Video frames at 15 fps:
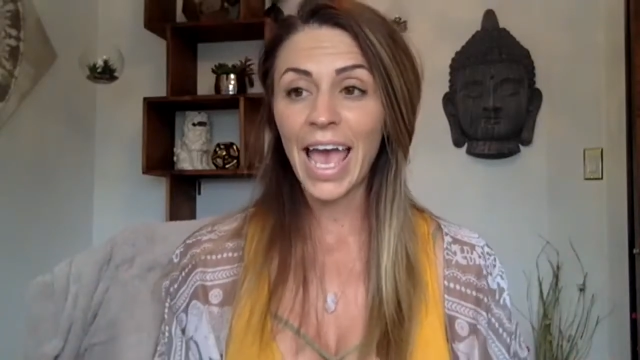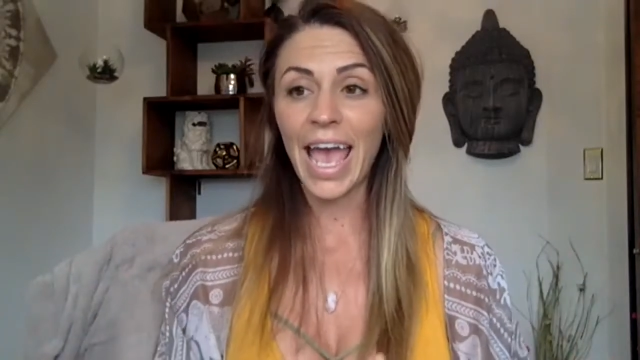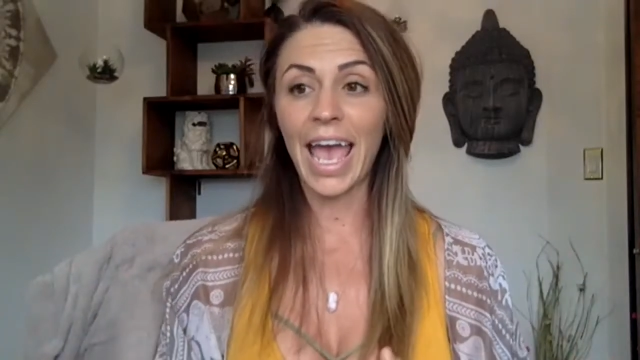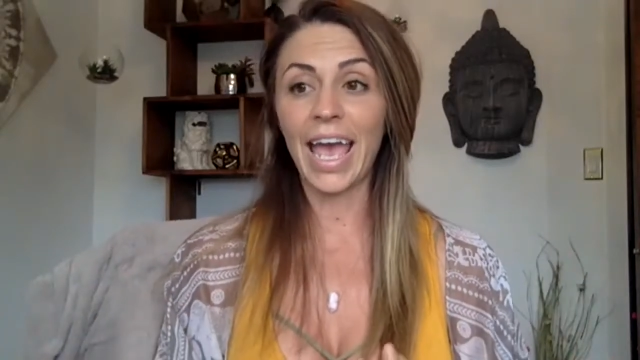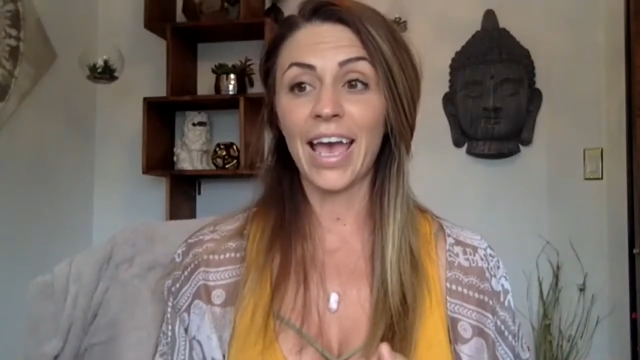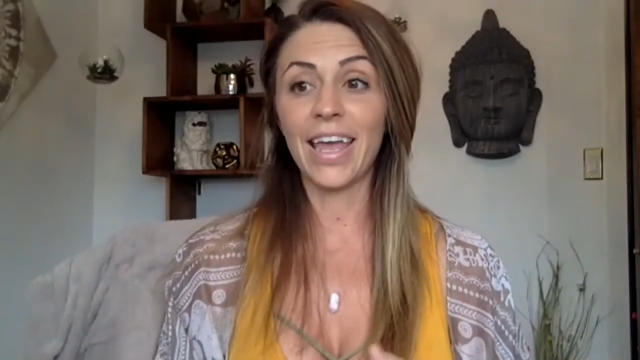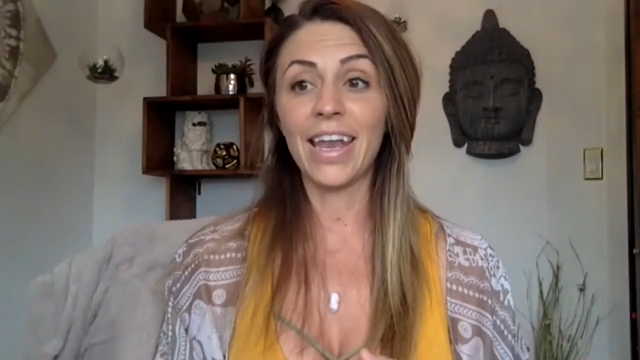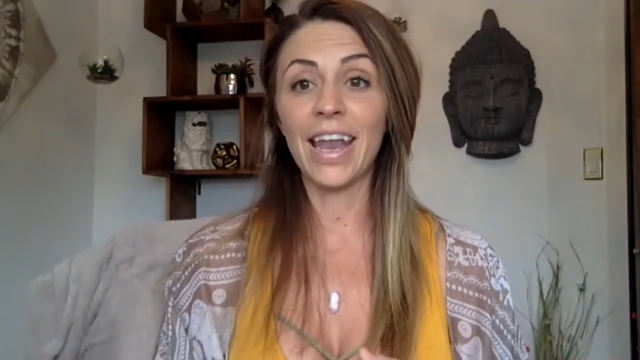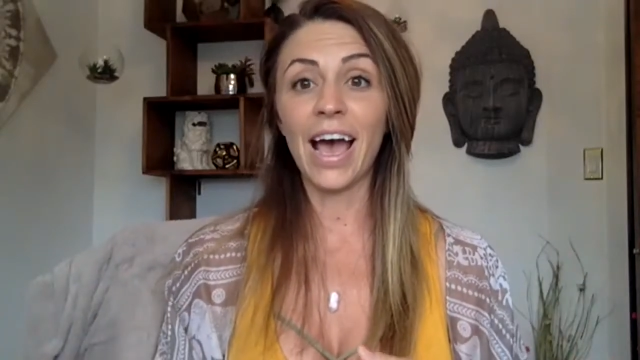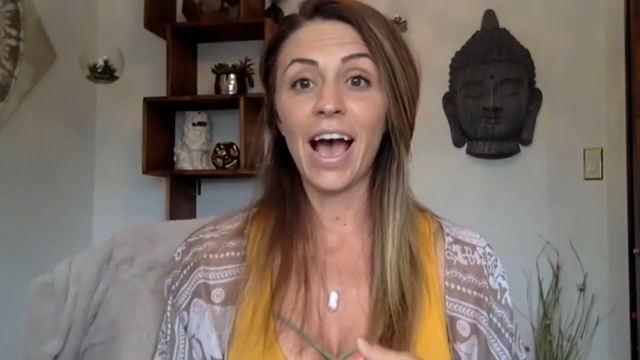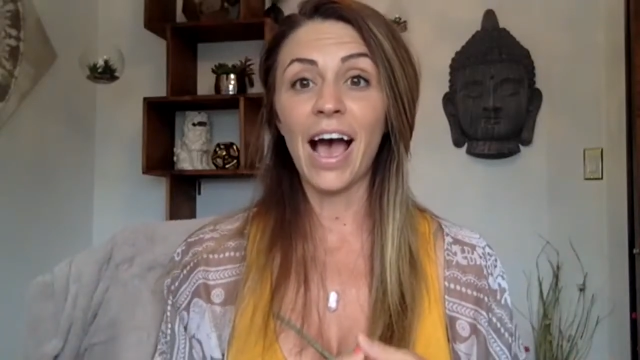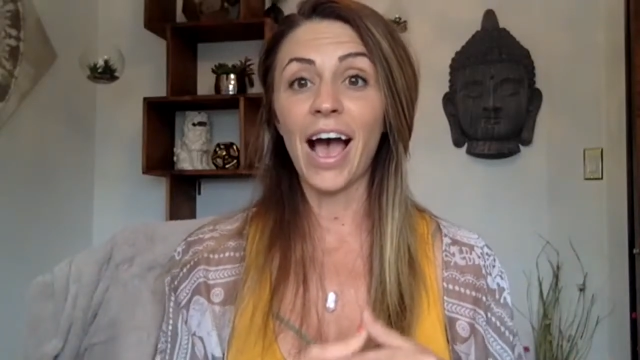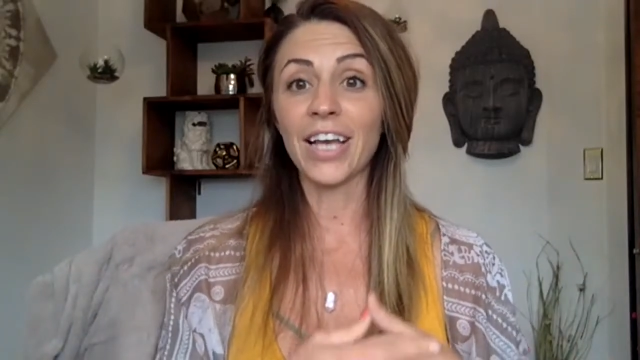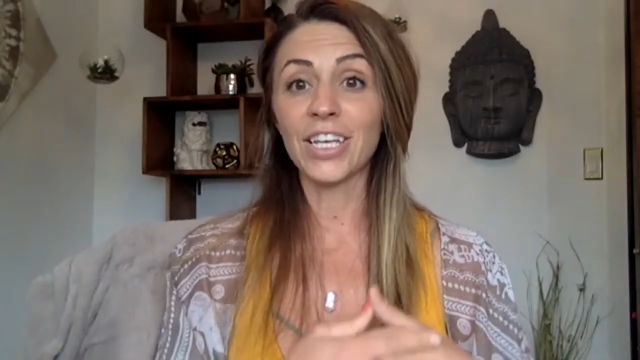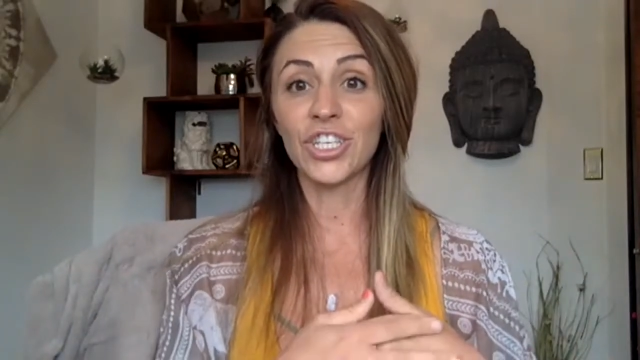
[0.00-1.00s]
And
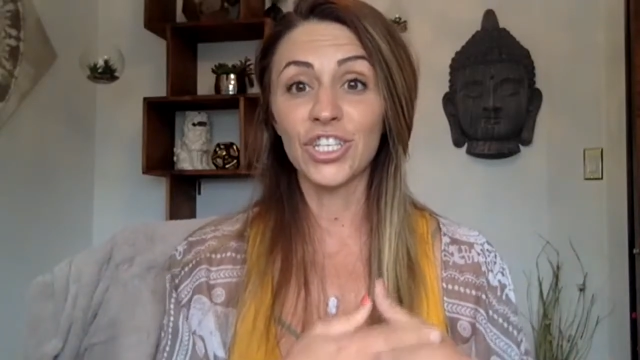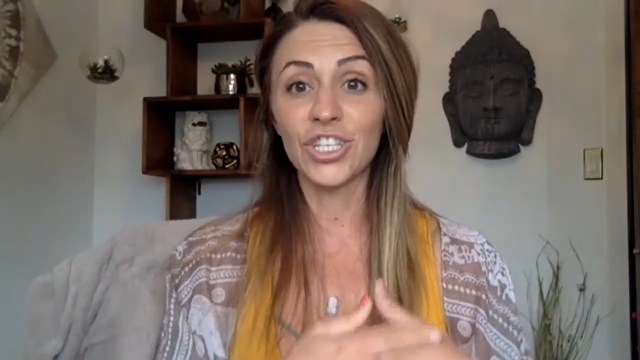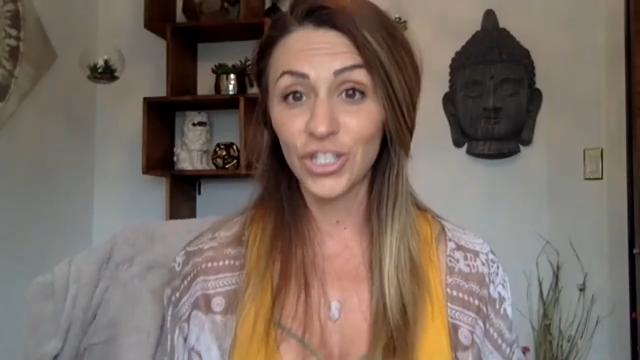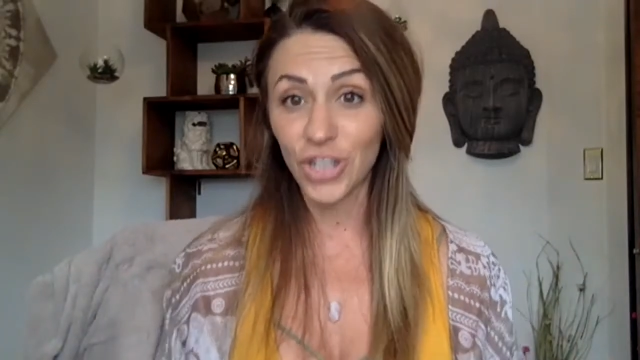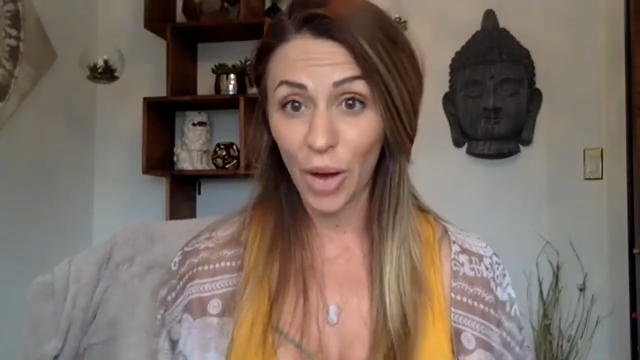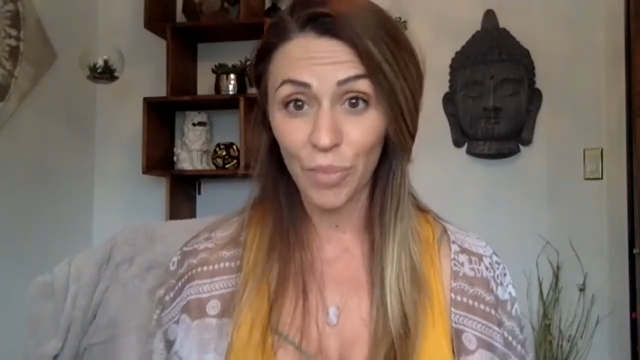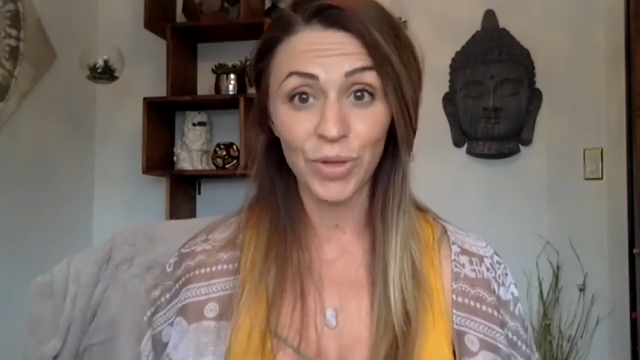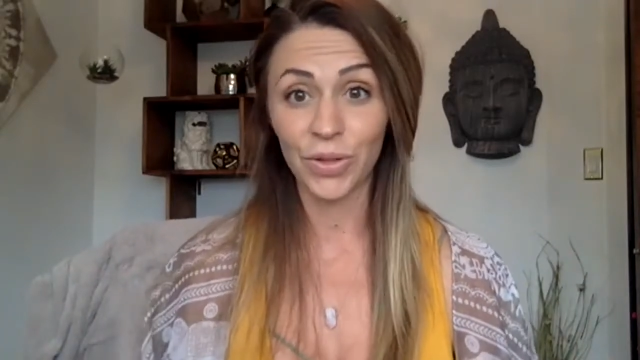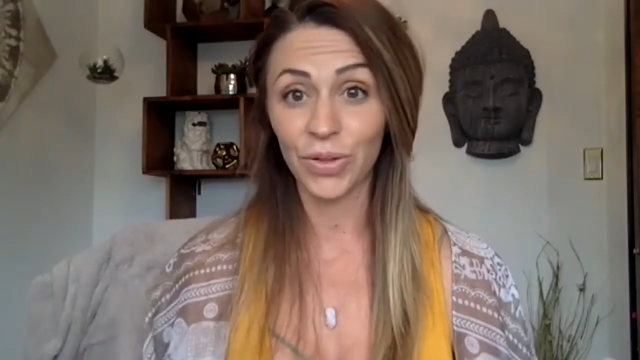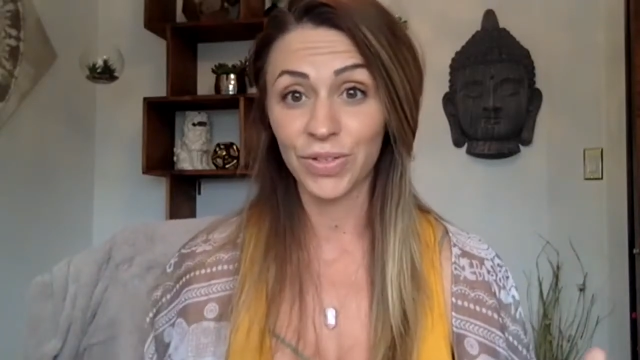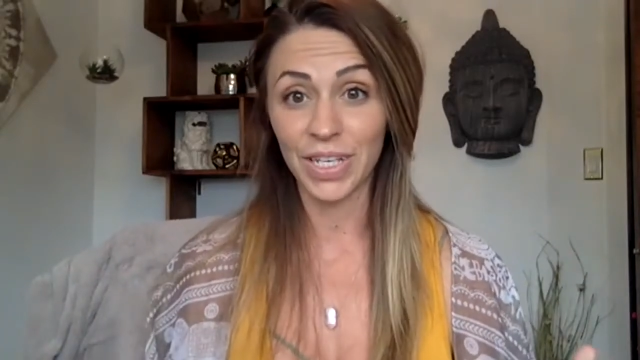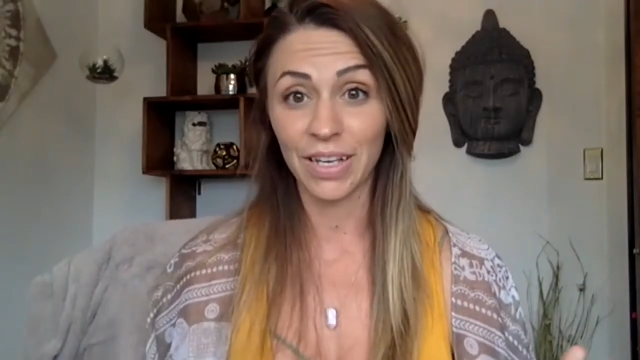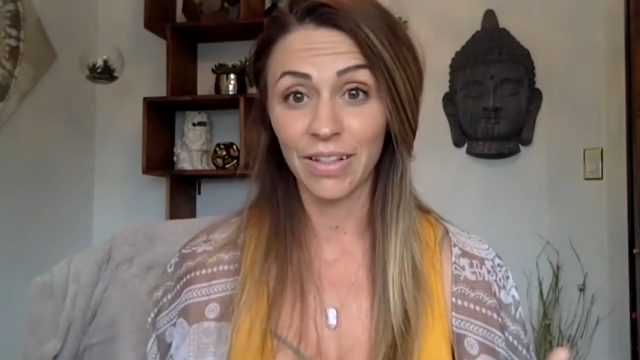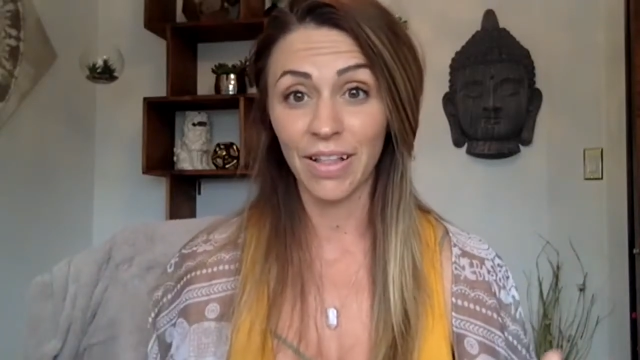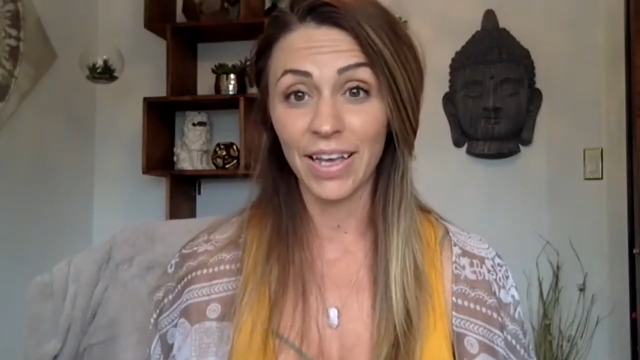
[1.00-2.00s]
I stopped
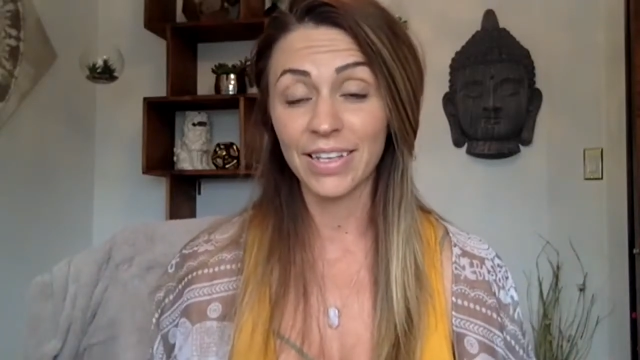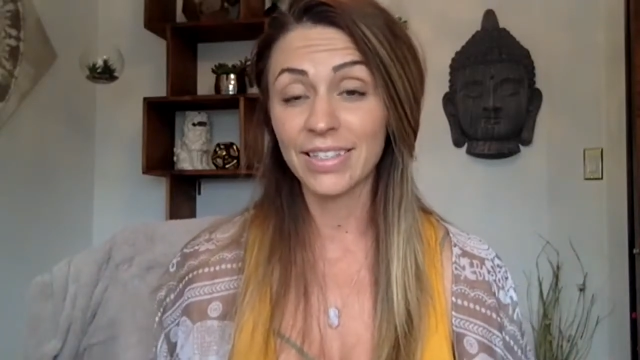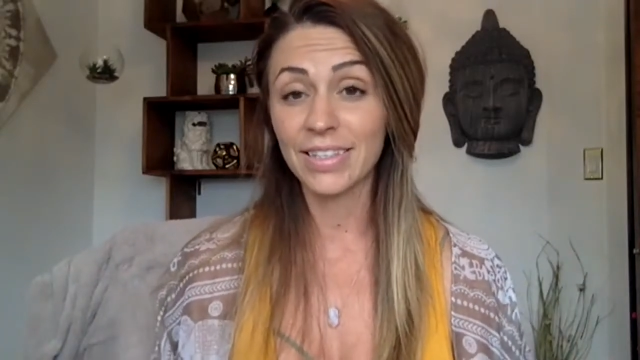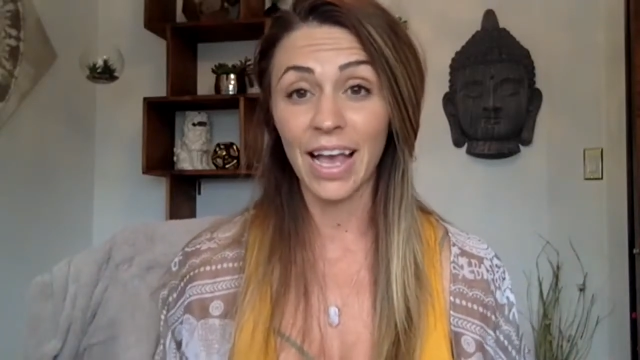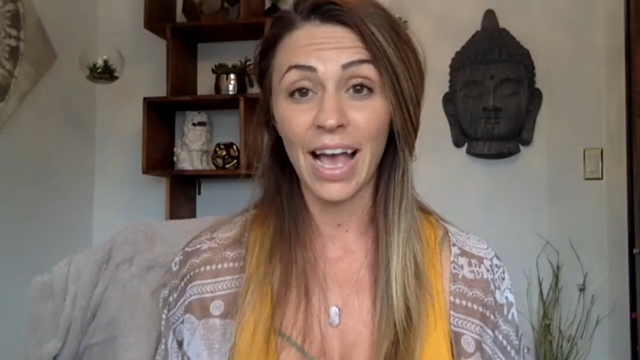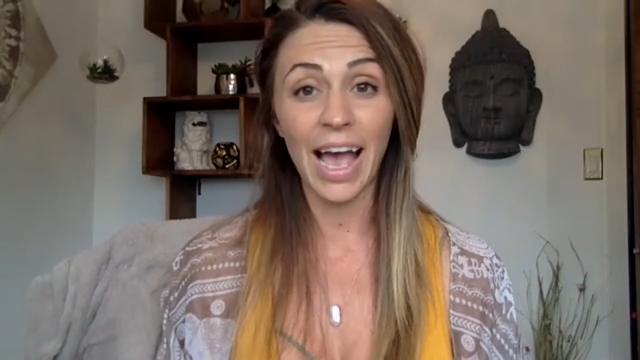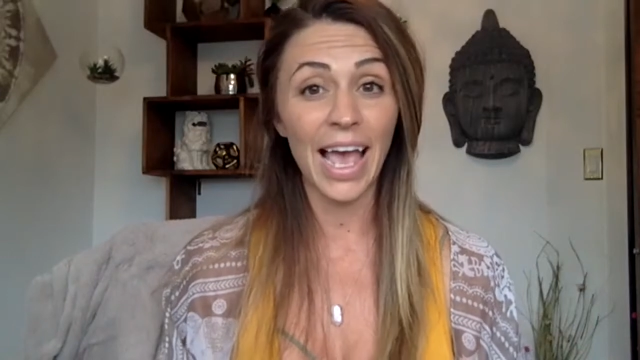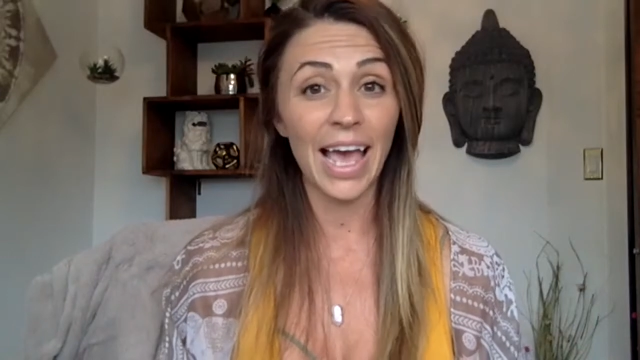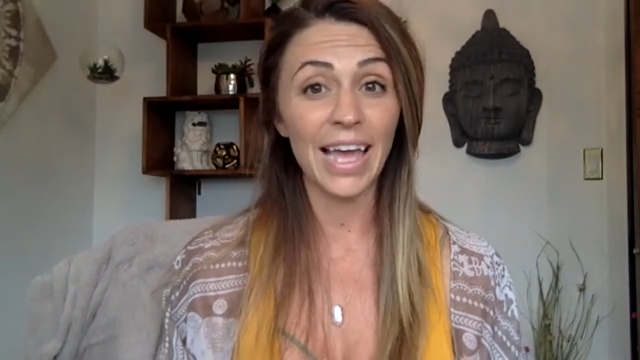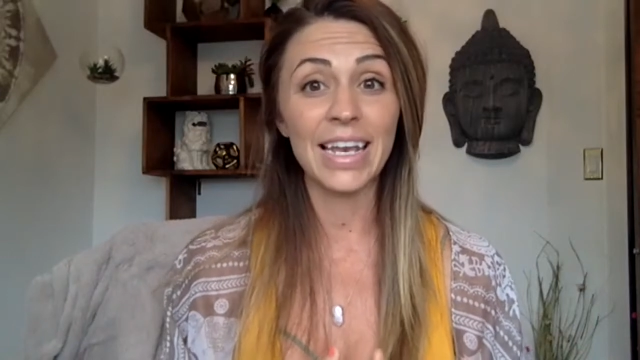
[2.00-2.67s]
closing clients. Like I had a